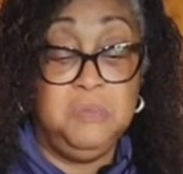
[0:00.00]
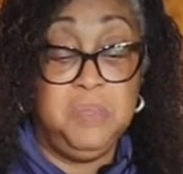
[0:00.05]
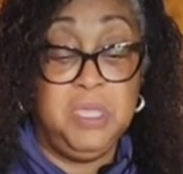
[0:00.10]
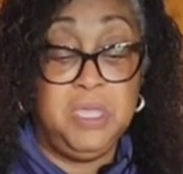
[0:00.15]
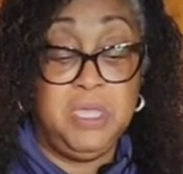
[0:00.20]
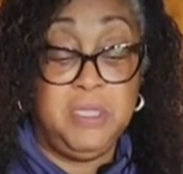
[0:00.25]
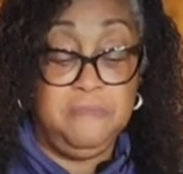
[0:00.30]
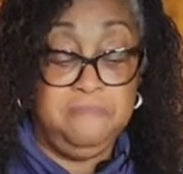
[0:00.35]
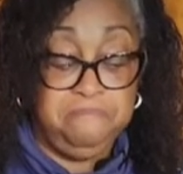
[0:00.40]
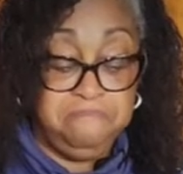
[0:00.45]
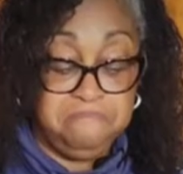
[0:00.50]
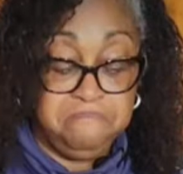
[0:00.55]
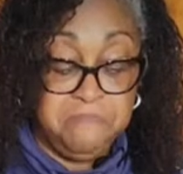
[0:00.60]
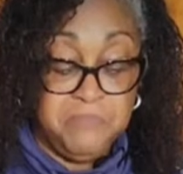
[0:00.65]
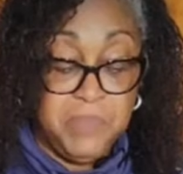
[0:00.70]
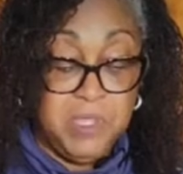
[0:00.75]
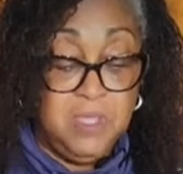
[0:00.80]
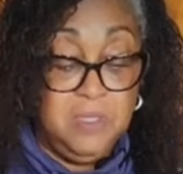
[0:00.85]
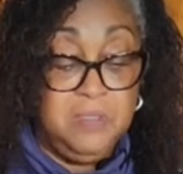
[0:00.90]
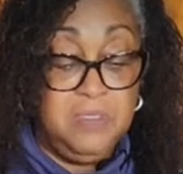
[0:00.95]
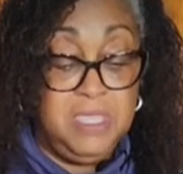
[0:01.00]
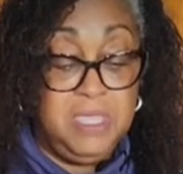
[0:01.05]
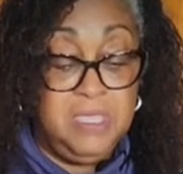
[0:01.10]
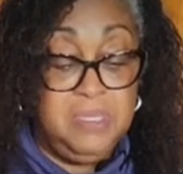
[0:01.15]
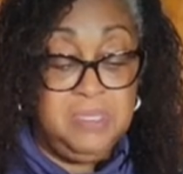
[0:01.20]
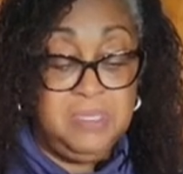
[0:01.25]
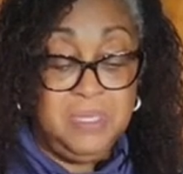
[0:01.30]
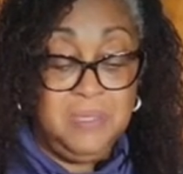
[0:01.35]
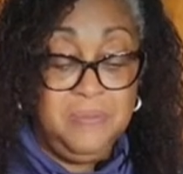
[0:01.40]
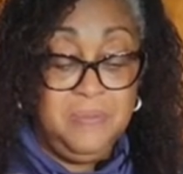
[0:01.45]
But
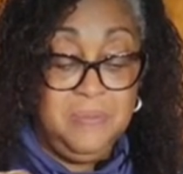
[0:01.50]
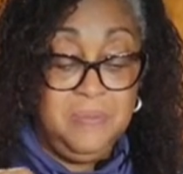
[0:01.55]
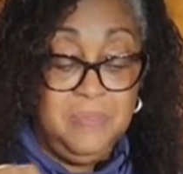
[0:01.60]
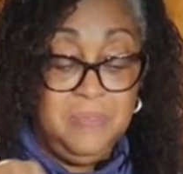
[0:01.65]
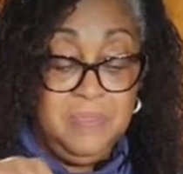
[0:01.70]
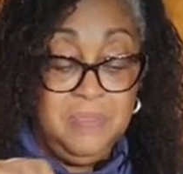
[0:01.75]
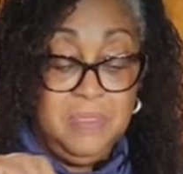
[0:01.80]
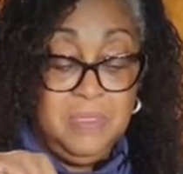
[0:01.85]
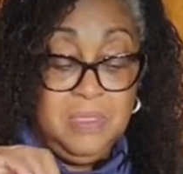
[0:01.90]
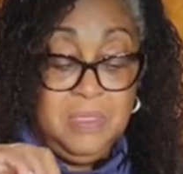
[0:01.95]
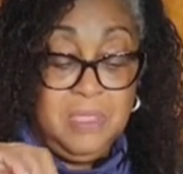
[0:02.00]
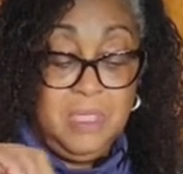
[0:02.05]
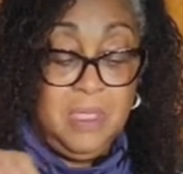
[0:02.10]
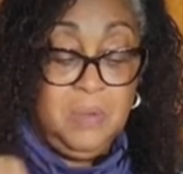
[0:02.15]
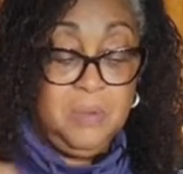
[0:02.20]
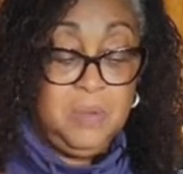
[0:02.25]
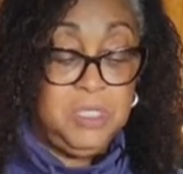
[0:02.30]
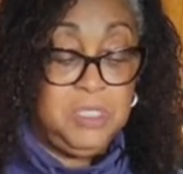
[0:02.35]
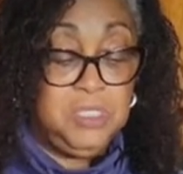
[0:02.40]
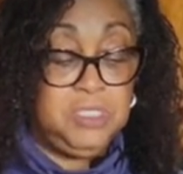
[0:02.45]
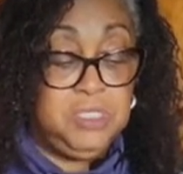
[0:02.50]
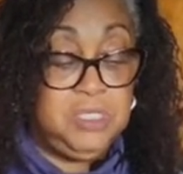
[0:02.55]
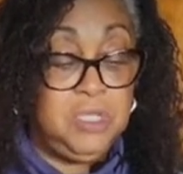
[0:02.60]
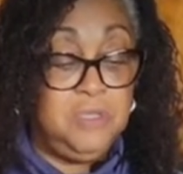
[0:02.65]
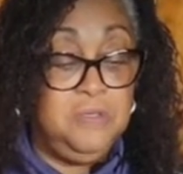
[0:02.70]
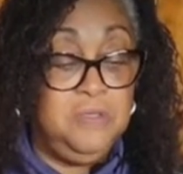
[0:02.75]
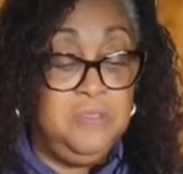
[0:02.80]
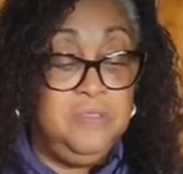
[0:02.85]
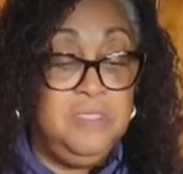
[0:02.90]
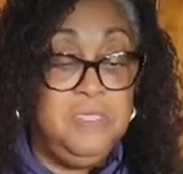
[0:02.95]
these, I want to show
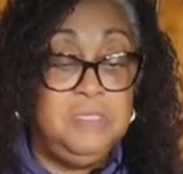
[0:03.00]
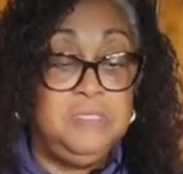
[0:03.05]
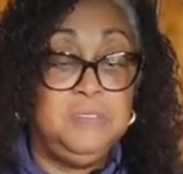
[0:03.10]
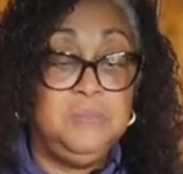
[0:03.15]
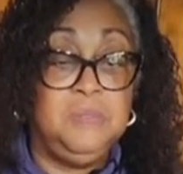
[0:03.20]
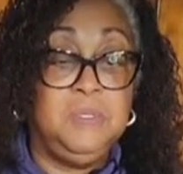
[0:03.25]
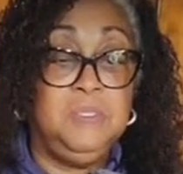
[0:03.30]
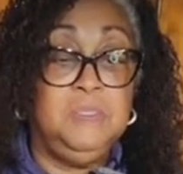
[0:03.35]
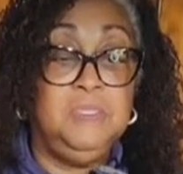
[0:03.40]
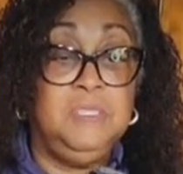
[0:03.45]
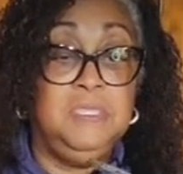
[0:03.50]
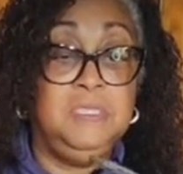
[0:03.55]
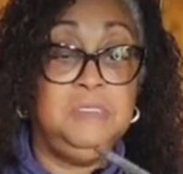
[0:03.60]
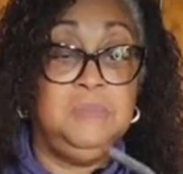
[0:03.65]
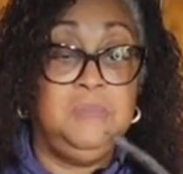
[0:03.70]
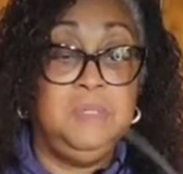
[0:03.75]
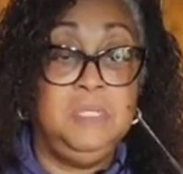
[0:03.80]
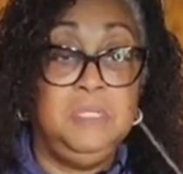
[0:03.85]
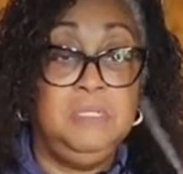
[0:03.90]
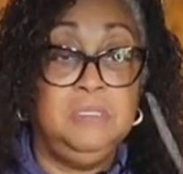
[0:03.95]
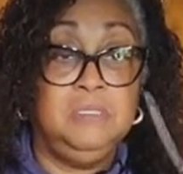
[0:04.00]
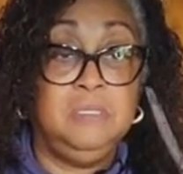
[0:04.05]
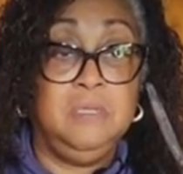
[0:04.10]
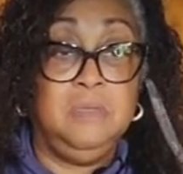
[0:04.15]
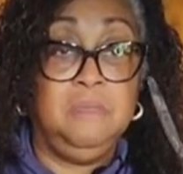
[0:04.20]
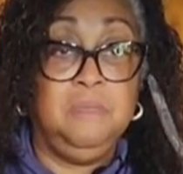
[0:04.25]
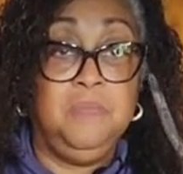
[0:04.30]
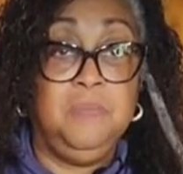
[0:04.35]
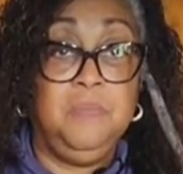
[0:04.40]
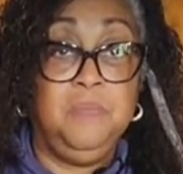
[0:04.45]
you this one. This one is
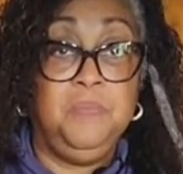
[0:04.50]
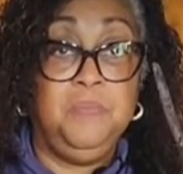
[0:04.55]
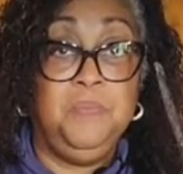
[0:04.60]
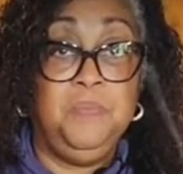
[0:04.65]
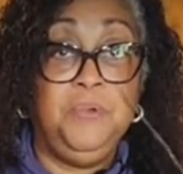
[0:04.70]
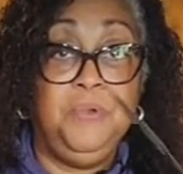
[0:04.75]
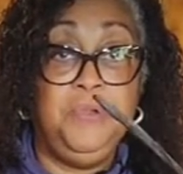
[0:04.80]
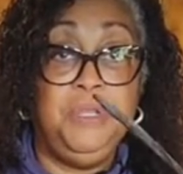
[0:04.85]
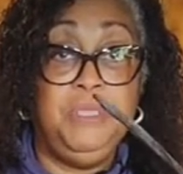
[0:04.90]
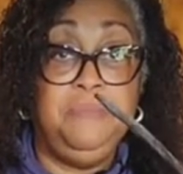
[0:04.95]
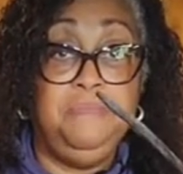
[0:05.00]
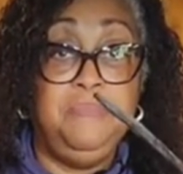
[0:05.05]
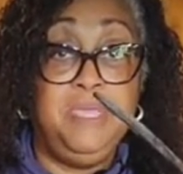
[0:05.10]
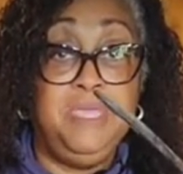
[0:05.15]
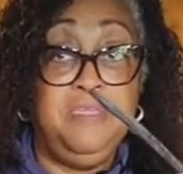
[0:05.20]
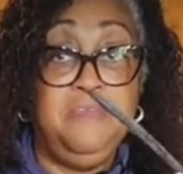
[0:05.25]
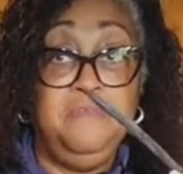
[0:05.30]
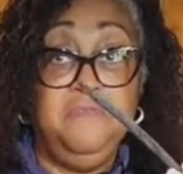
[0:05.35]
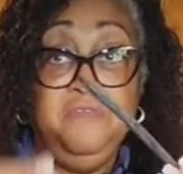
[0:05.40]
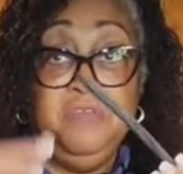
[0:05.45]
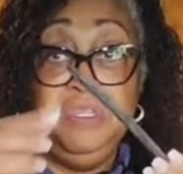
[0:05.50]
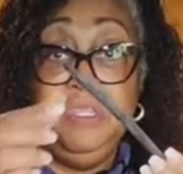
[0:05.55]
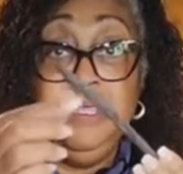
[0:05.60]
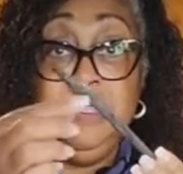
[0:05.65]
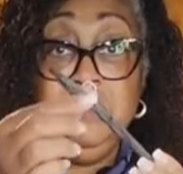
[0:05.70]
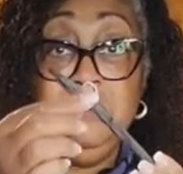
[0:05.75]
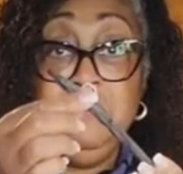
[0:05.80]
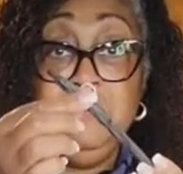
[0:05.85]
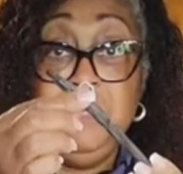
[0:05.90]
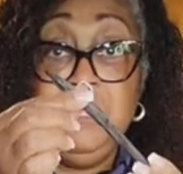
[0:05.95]
a pretty big
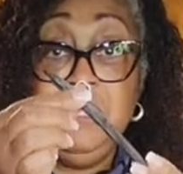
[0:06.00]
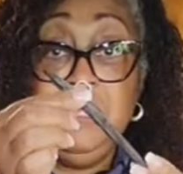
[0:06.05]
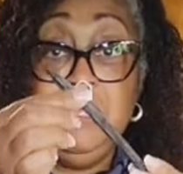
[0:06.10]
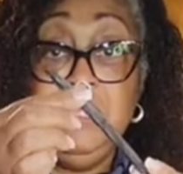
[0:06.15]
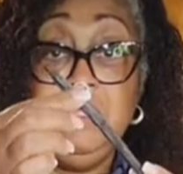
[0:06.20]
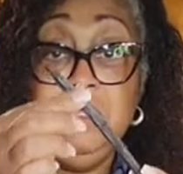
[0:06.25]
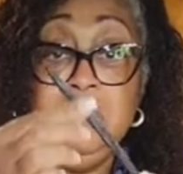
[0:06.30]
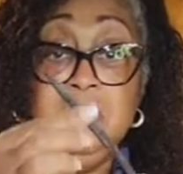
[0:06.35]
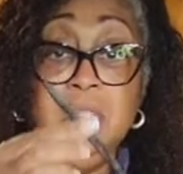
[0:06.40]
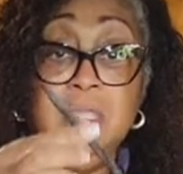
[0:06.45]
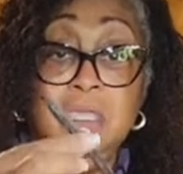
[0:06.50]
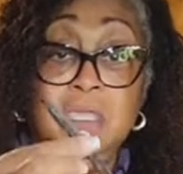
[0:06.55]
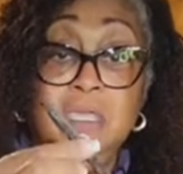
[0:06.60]
vanilla bean.